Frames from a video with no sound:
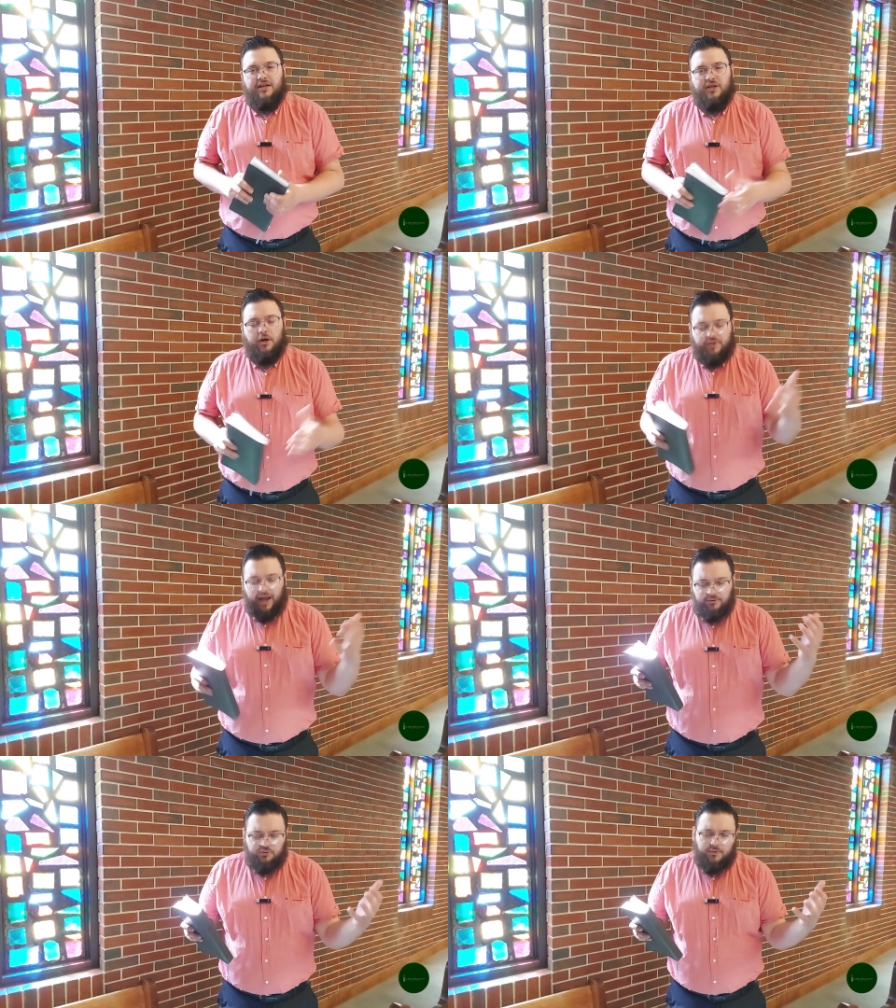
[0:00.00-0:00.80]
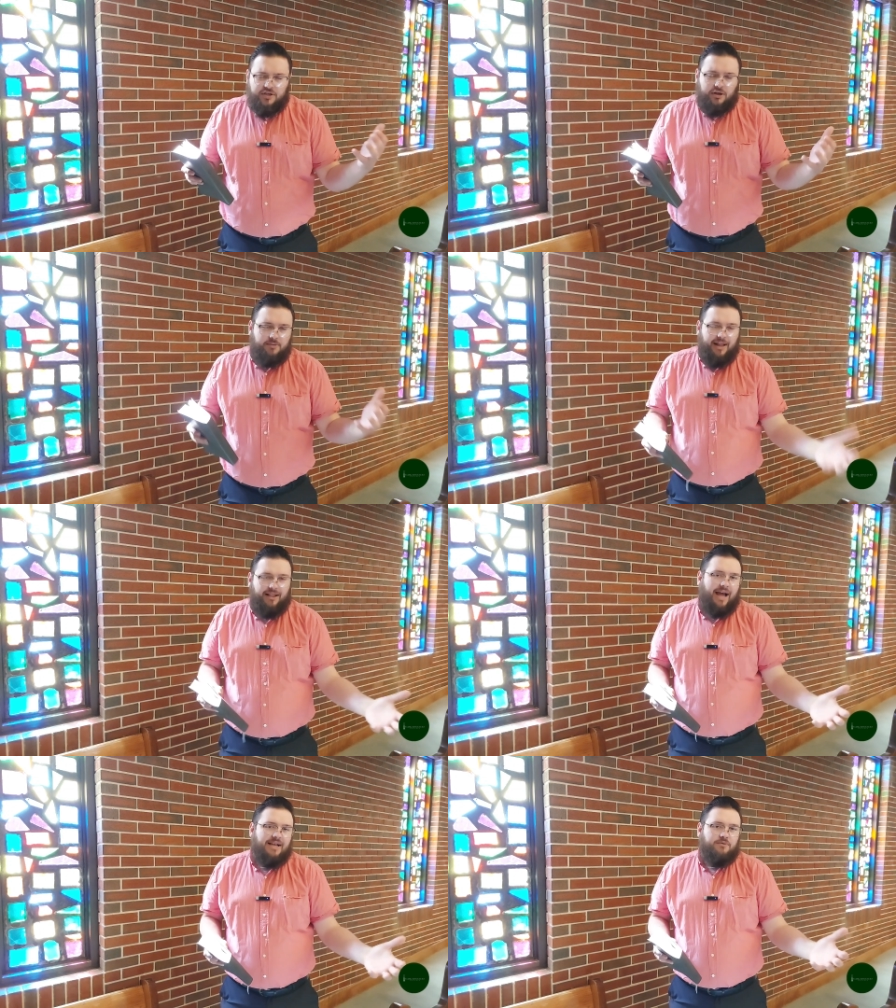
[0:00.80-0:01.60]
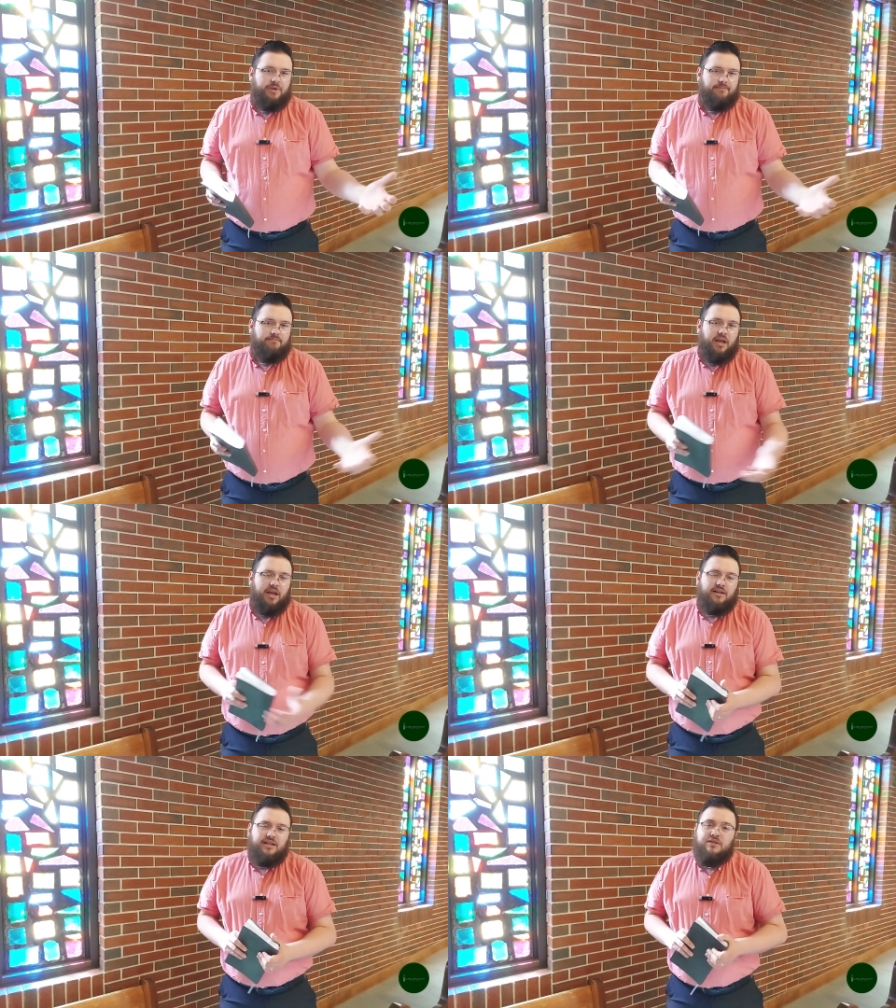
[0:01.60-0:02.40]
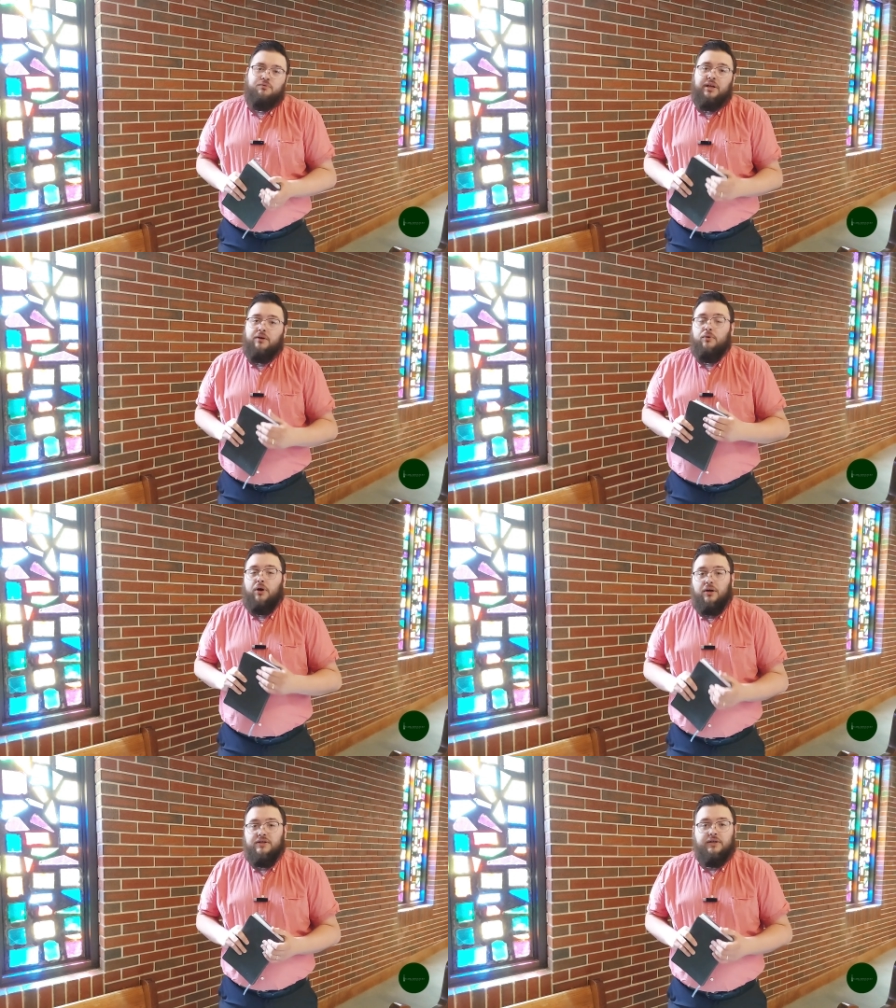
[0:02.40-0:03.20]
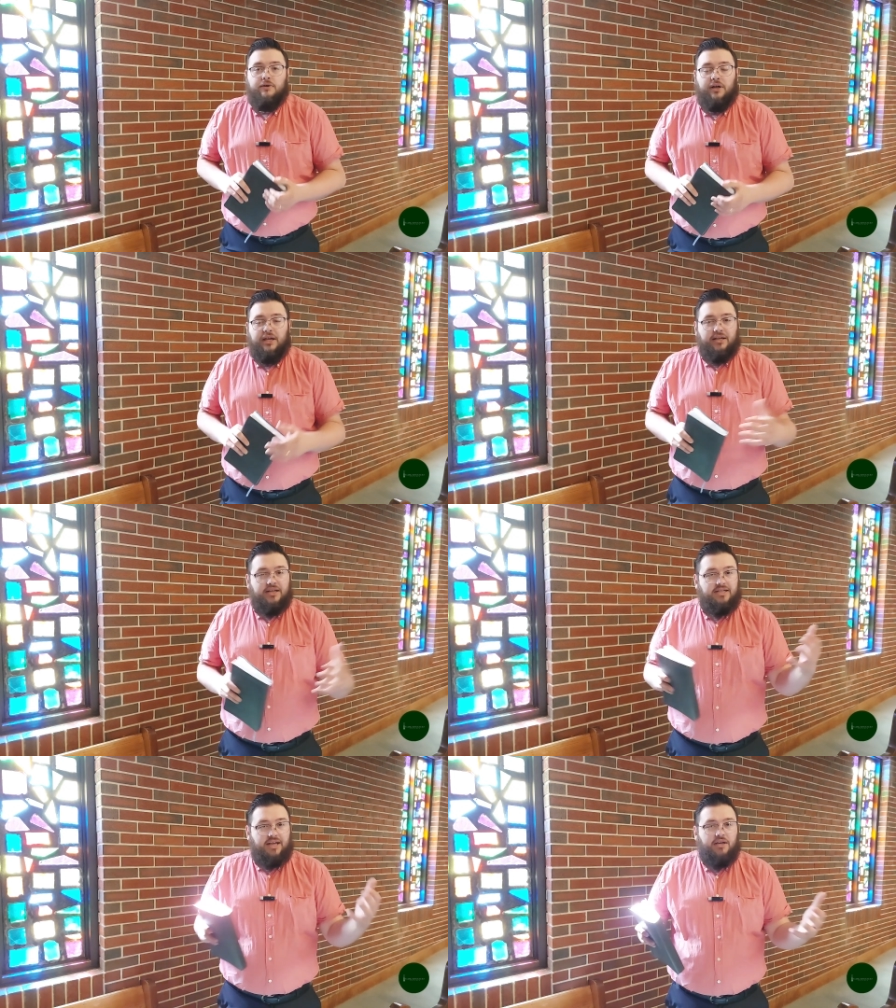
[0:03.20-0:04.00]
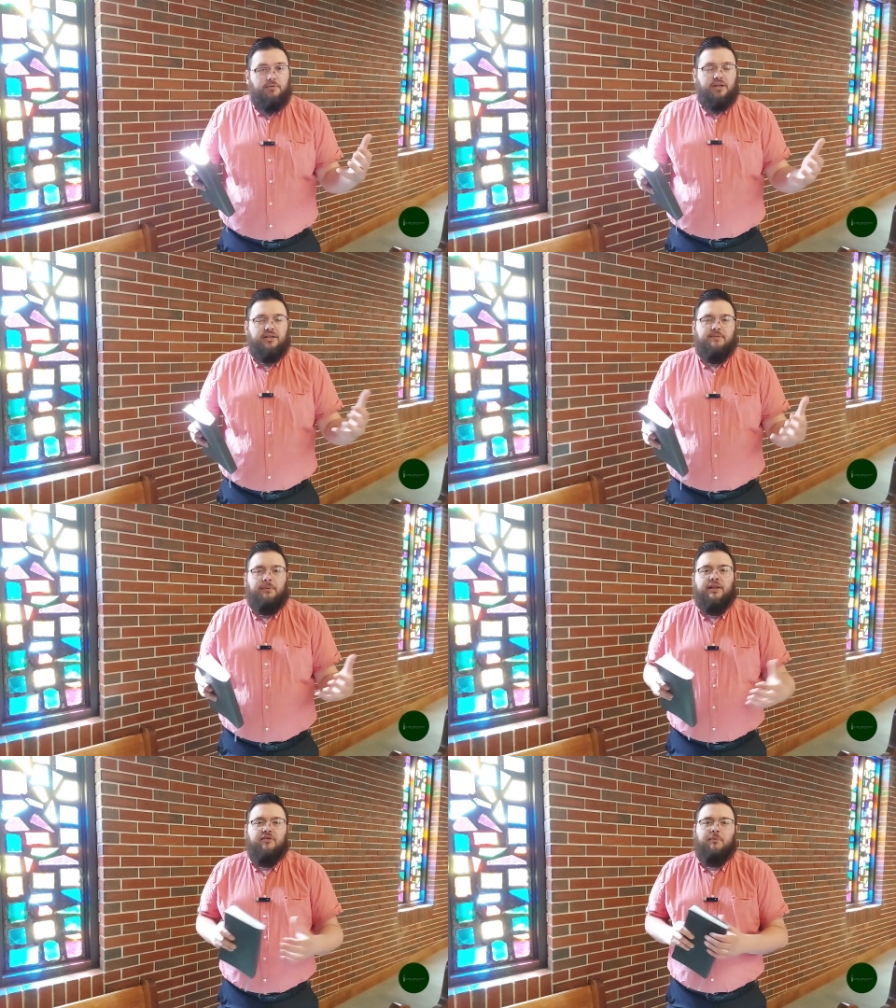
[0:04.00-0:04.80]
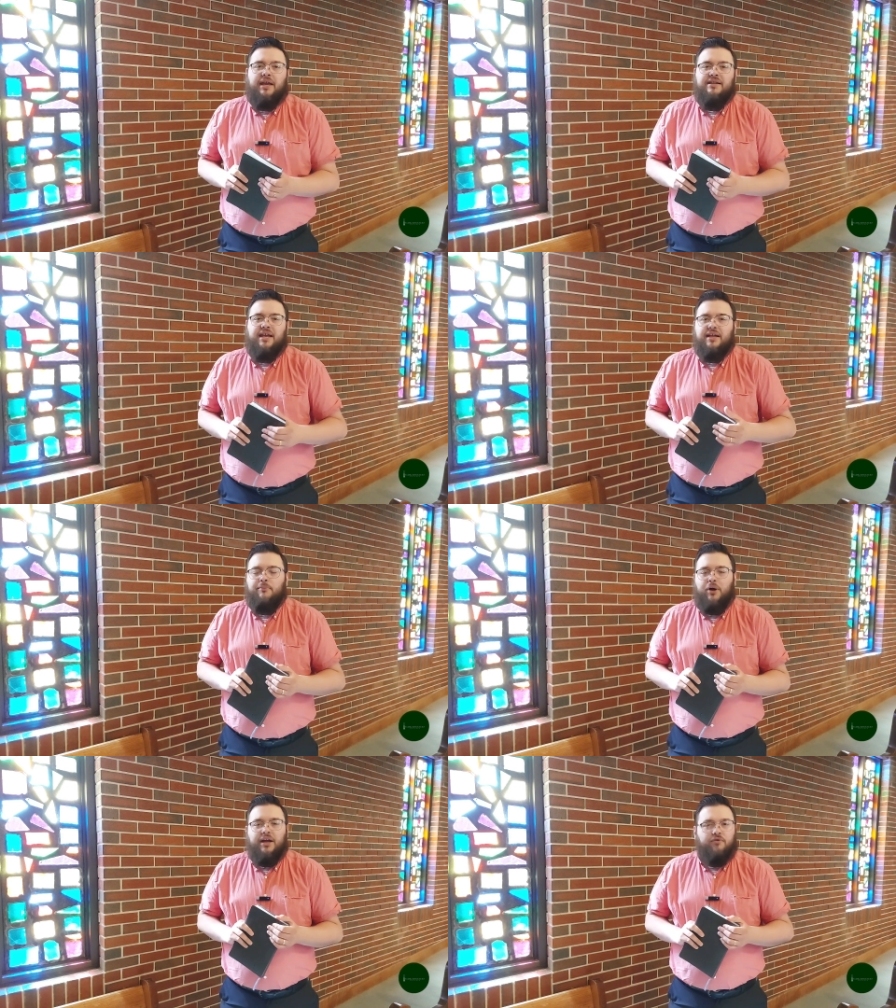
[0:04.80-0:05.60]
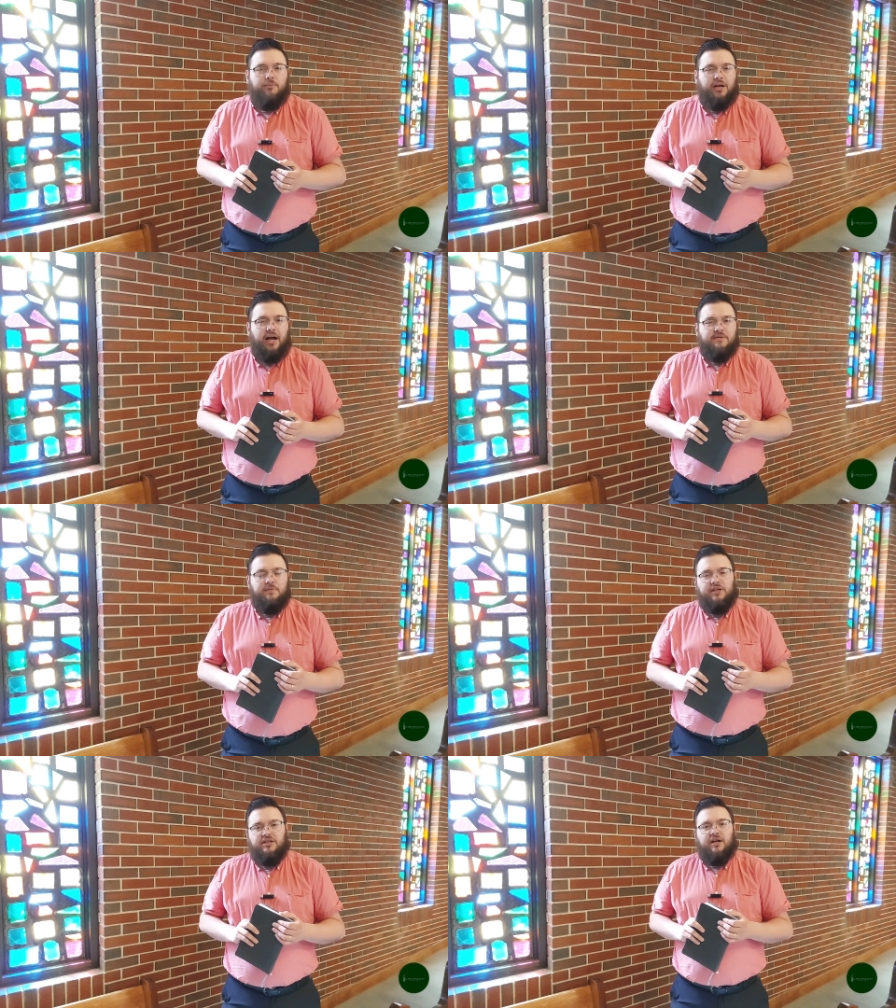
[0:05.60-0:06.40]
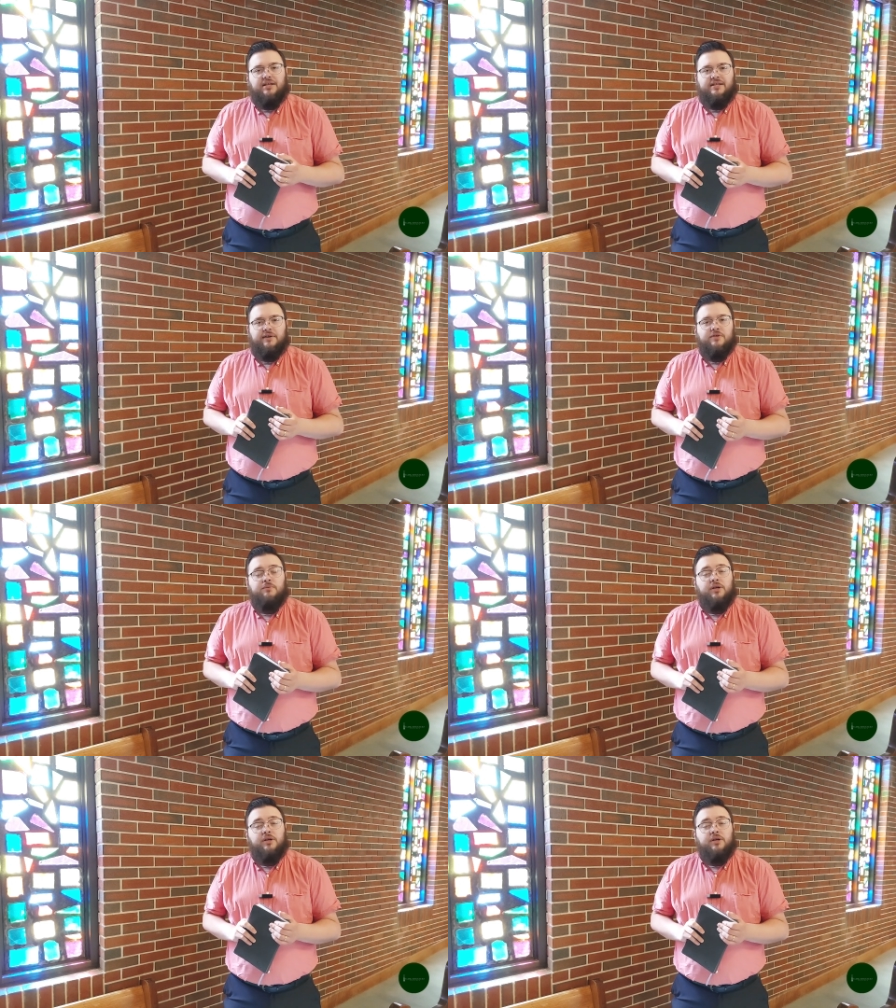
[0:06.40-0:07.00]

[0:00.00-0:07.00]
So that was what we talked about last week. This week, we're also again continuing the month of May, taking a break from the Gospel of John series.